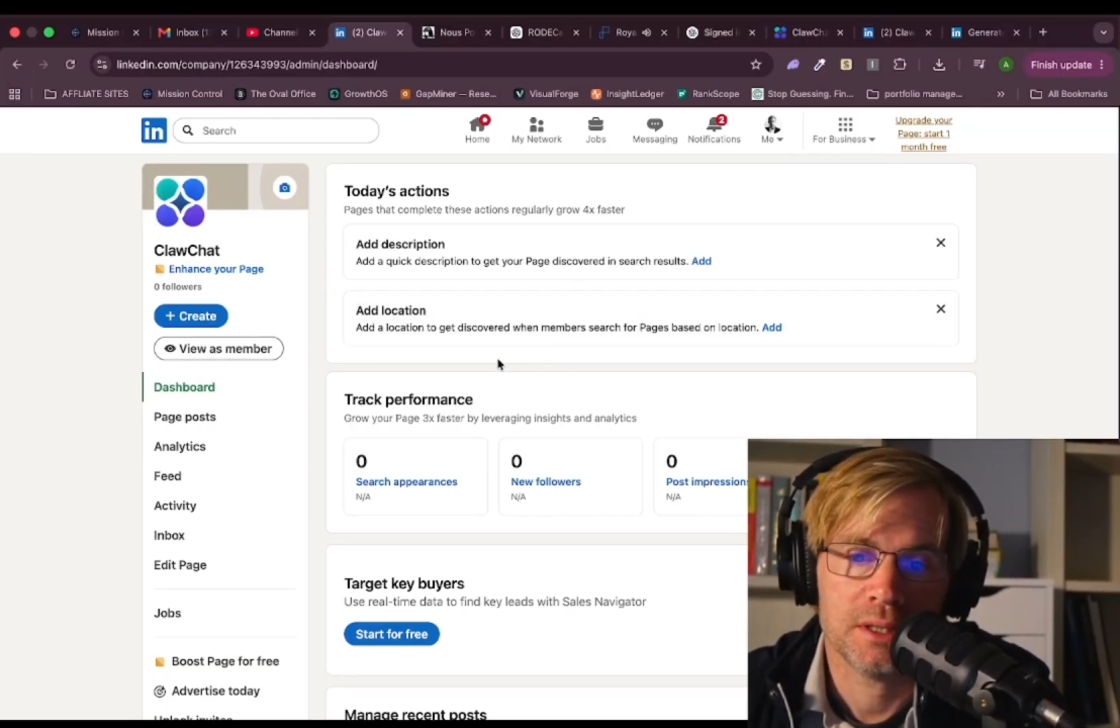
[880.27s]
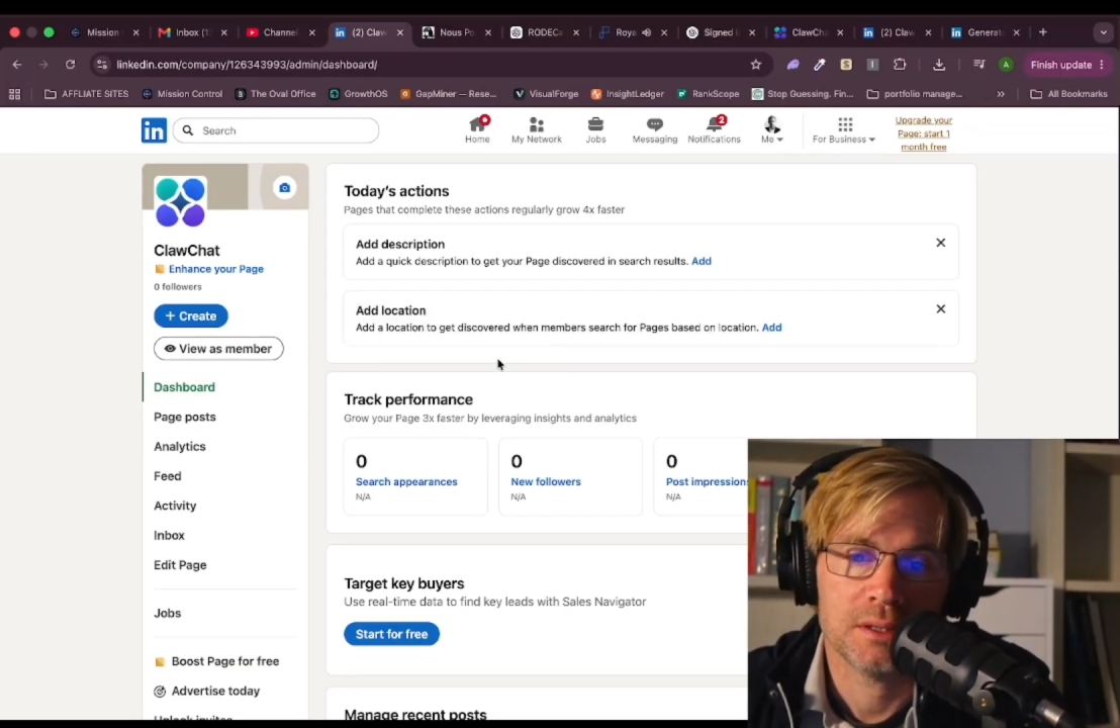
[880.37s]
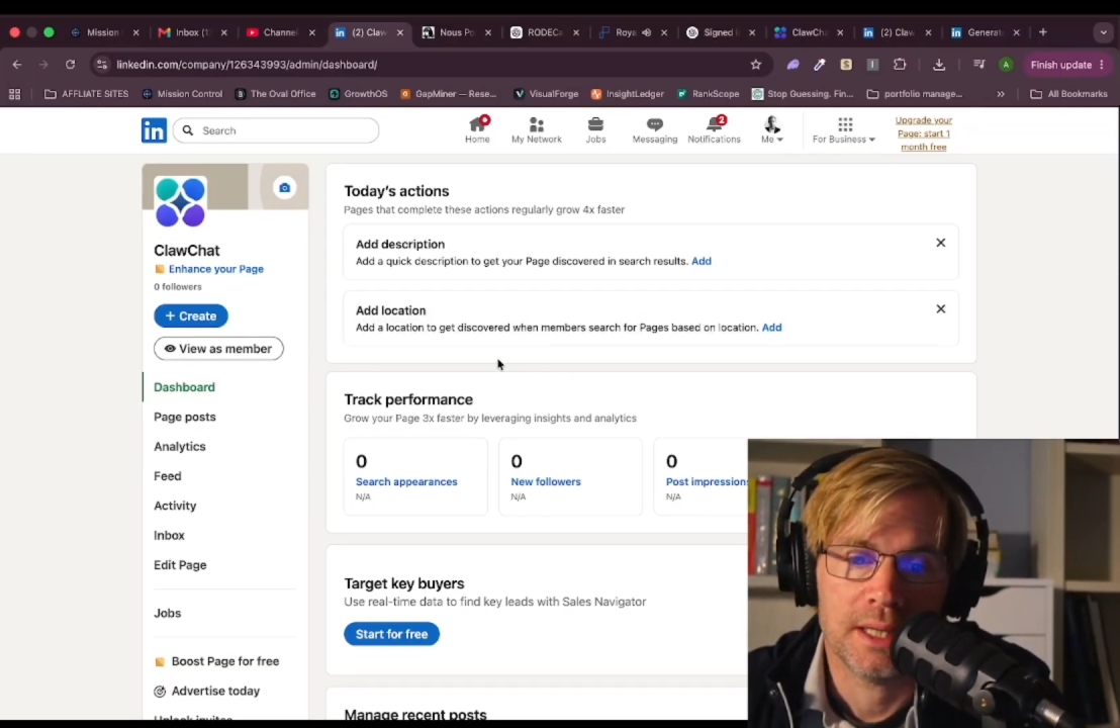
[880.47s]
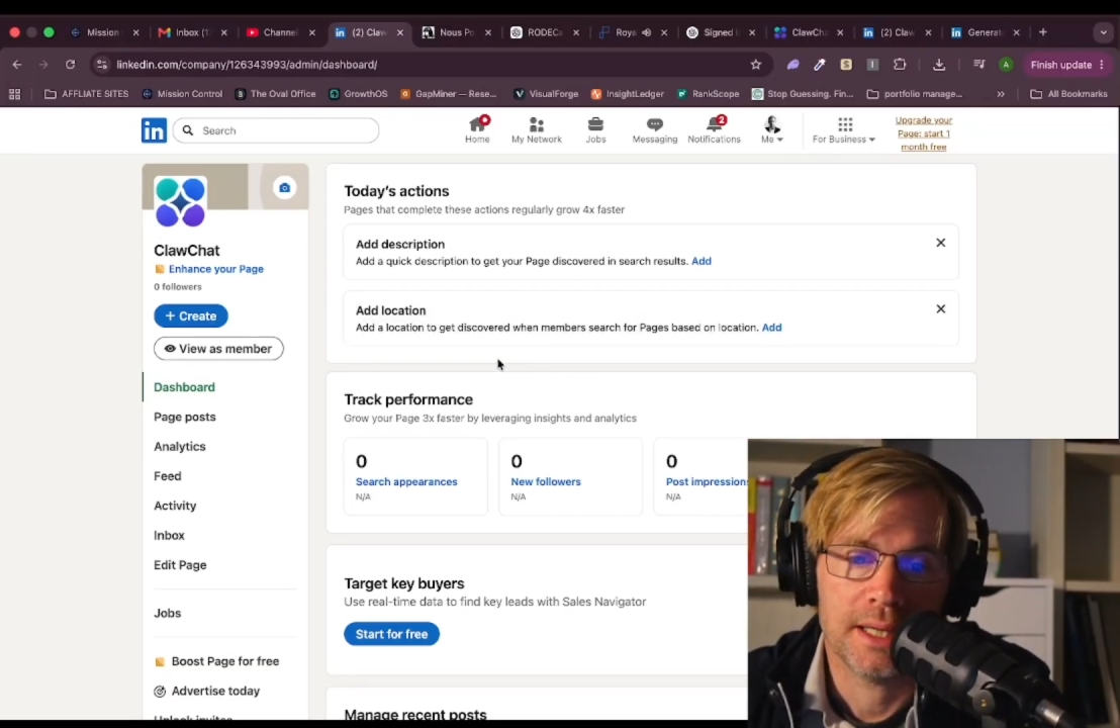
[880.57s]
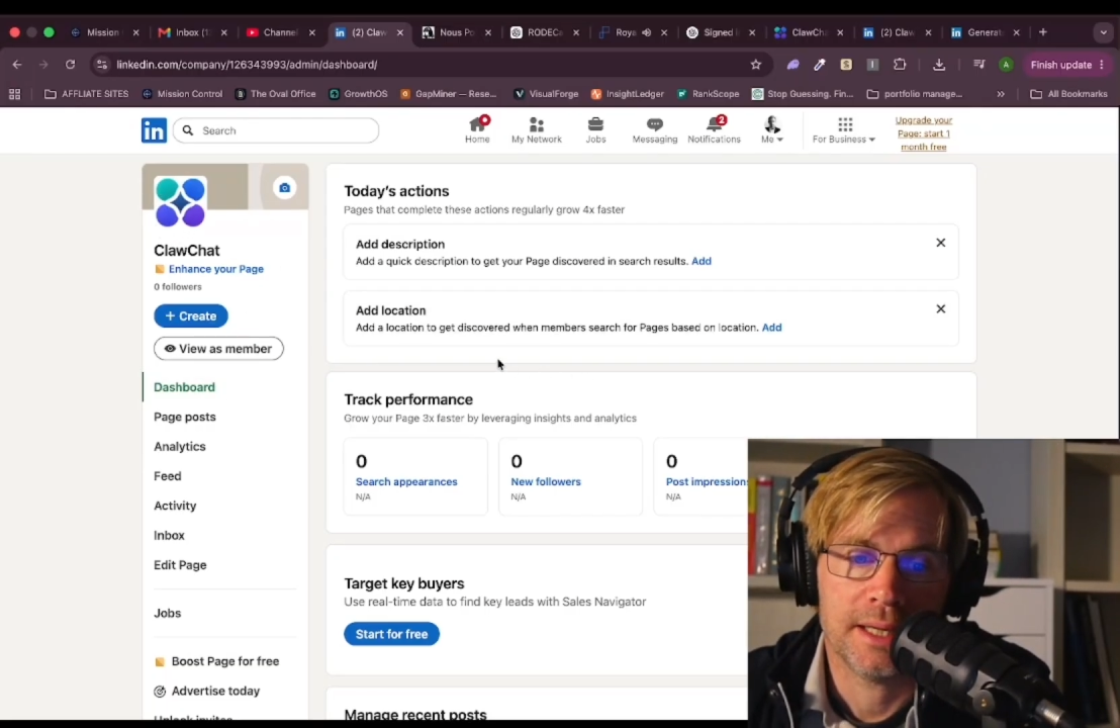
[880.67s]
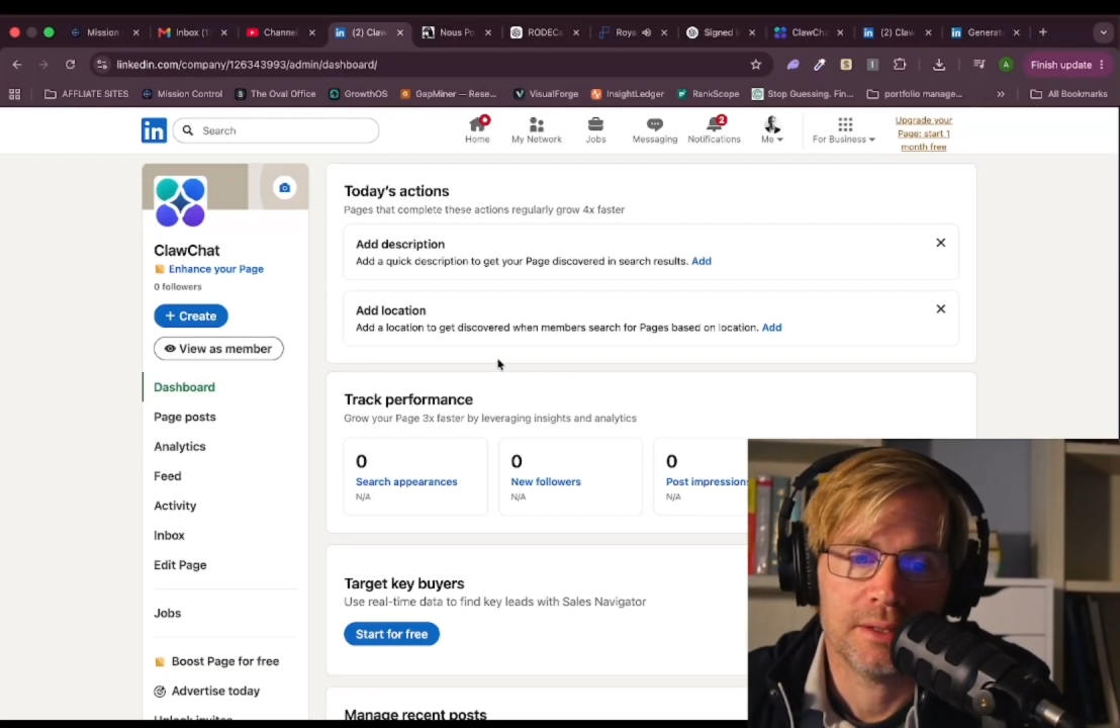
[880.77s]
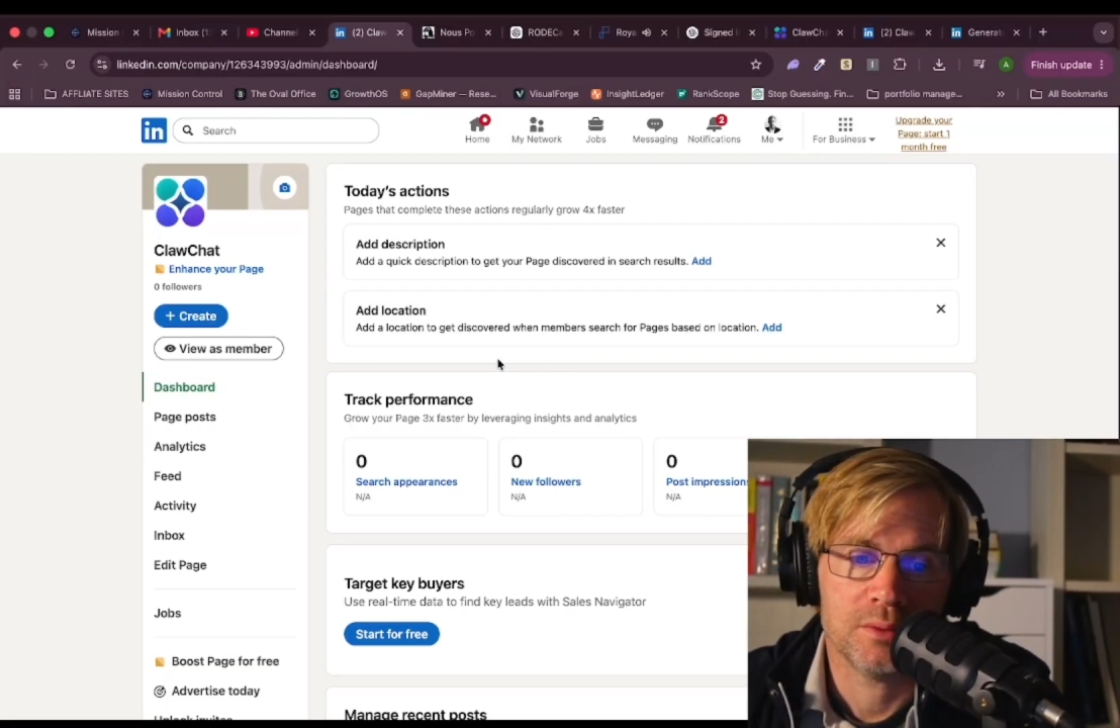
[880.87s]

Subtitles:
and it was